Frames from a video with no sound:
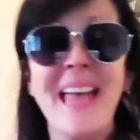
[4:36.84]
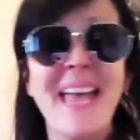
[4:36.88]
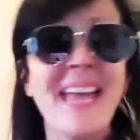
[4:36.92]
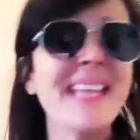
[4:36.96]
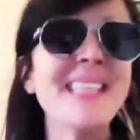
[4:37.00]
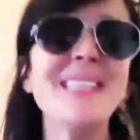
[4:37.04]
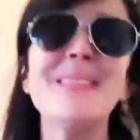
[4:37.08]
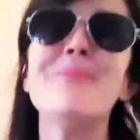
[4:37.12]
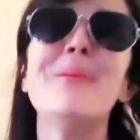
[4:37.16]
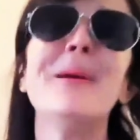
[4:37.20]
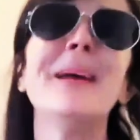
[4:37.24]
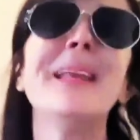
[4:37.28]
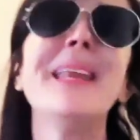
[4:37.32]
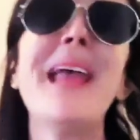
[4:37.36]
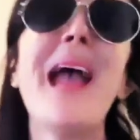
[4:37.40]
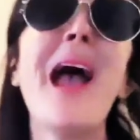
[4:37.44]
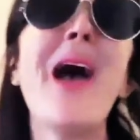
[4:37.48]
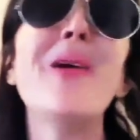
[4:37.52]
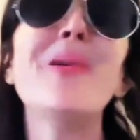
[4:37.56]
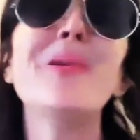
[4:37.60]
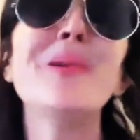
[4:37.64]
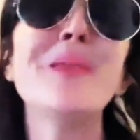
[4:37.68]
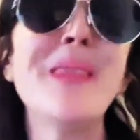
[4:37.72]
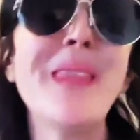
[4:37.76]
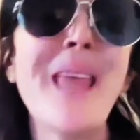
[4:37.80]
Anybody
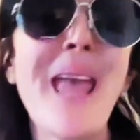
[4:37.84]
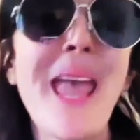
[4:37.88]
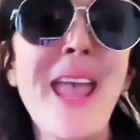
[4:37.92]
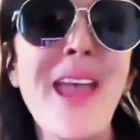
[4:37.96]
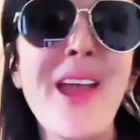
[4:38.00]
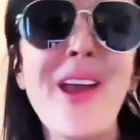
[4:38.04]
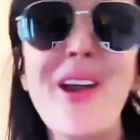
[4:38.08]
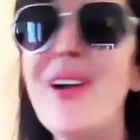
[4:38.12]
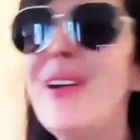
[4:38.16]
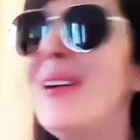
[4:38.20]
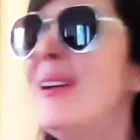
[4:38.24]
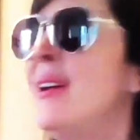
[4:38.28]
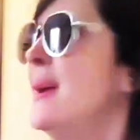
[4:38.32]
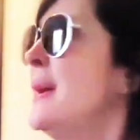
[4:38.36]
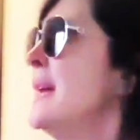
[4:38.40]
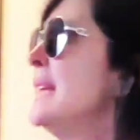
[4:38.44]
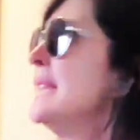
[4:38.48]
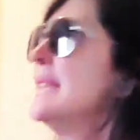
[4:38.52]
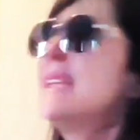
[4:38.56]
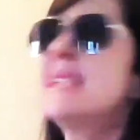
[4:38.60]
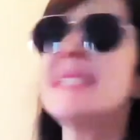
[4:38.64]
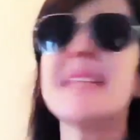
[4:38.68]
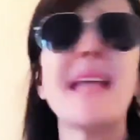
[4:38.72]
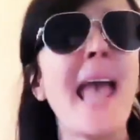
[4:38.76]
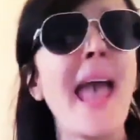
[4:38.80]
out there?
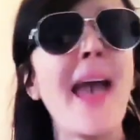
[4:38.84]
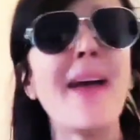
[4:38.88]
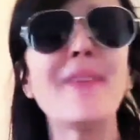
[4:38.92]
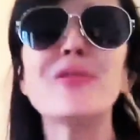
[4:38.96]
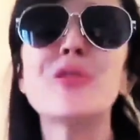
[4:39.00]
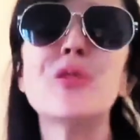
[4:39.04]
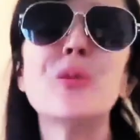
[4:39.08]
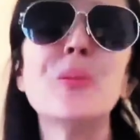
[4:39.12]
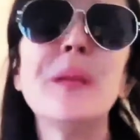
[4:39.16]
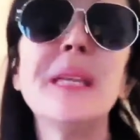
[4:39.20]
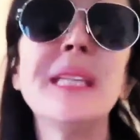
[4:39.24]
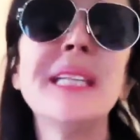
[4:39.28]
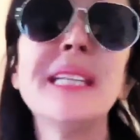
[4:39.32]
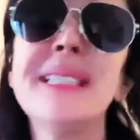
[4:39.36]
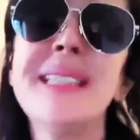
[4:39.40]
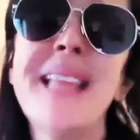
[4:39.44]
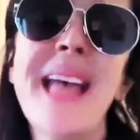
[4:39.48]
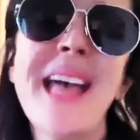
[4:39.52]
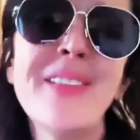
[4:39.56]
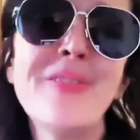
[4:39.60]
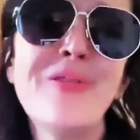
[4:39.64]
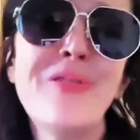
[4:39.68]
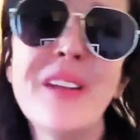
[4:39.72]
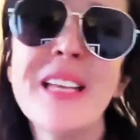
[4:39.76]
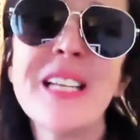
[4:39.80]
Doesn't have to be the
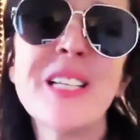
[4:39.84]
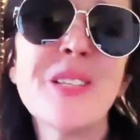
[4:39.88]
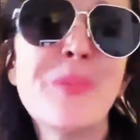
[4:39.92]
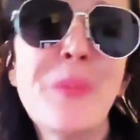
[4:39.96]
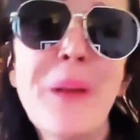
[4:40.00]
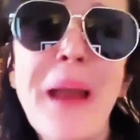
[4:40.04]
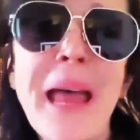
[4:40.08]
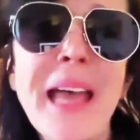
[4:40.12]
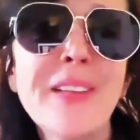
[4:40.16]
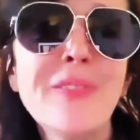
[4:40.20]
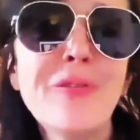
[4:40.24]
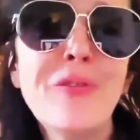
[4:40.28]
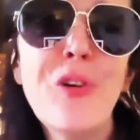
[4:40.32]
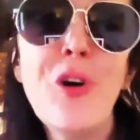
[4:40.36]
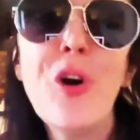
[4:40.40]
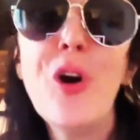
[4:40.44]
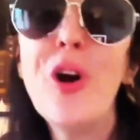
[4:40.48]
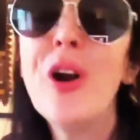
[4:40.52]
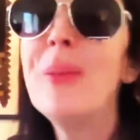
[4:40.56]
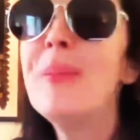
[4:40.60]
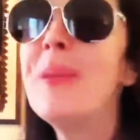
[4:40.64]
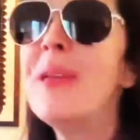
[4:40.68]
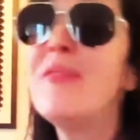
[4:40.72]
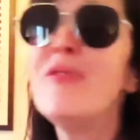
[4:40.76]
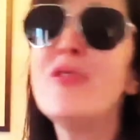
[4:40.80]
Netflix
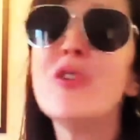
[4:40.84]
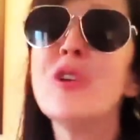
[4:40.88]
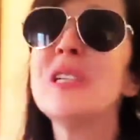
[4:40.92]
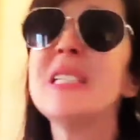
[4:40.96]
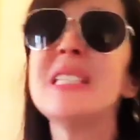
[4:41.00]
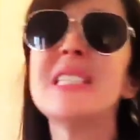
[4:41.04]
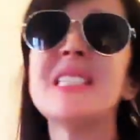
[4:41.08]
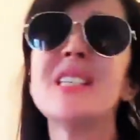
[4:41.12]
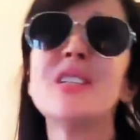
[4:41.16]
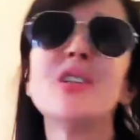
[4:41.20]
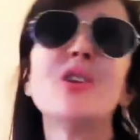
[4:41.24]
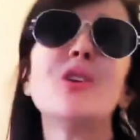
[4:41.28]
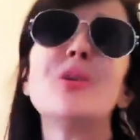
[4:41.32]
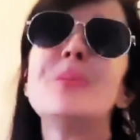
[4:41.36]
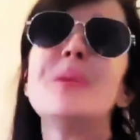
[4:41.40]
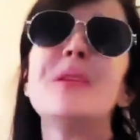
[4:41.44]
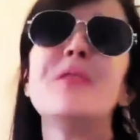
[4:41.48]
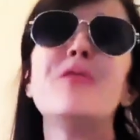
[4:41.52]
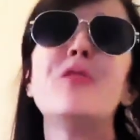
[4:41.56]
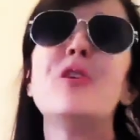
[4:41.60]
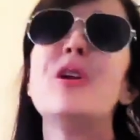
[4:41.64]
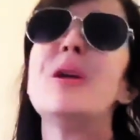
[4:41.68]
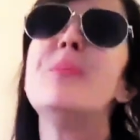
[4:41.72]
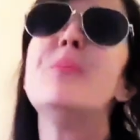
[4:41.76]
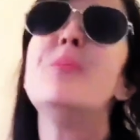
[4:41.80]
platform. If you consider me
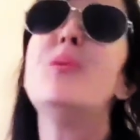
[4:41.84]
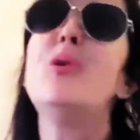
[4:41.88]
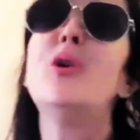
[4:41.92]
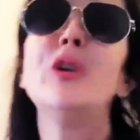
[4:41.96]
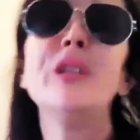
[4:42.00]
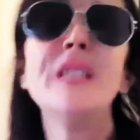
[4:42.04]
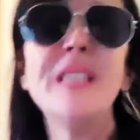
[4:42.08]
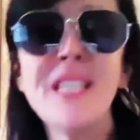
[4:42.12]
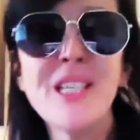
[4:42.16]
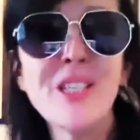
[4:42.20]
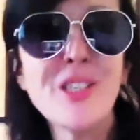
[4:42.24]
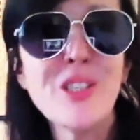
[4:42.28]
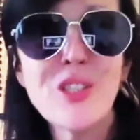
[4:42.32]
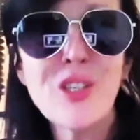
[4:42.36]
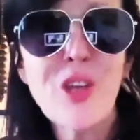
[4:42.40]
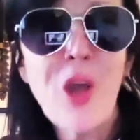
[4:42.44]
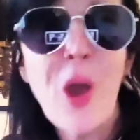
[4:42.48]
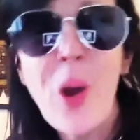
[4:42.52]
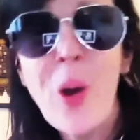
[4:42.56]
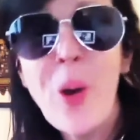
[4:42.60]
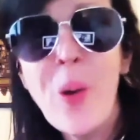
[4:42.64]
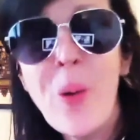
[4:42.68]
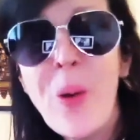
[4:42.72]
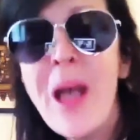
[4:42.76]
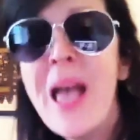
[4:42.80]
for a morning
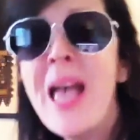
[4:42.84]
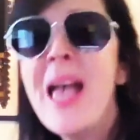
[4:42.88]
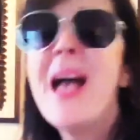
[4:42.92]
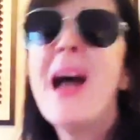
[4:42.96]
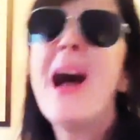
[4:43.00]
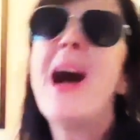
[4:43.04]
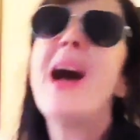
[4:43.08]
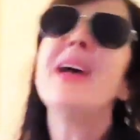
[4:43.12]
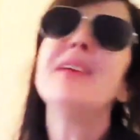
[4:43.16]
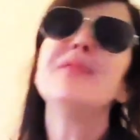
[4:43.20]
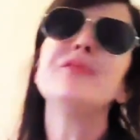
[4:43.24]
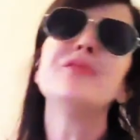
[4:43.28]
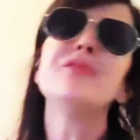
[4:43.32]
show, I have